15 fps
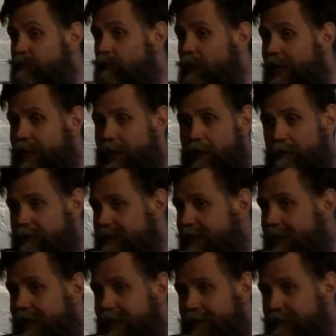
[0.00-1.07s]
way
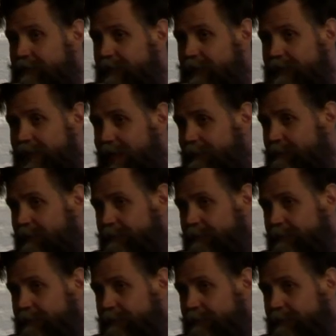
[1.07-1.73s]
outsized for the type